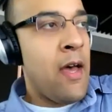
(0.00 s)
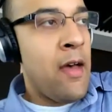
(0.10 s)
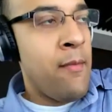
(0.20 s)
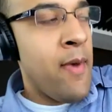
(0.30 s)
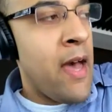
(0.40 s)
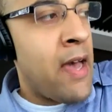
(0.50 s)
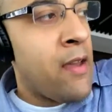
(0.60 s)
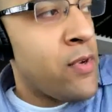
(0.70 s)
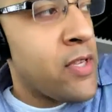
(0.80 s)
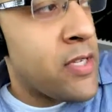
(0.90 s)
I
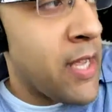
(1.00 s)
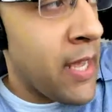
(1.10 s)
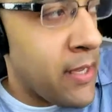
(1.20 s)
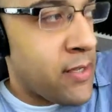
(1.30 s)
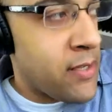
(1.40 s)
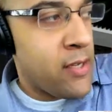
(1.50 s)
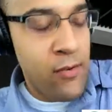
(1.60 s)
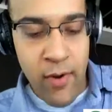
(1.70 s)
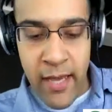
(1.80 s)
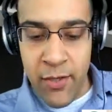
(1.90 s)
was at
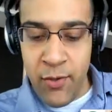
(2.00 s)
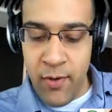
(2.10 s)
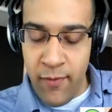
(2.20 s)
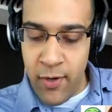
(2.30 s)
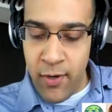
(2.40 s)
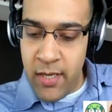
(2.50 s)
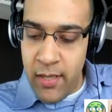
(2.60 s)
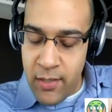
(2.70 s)
Rice University.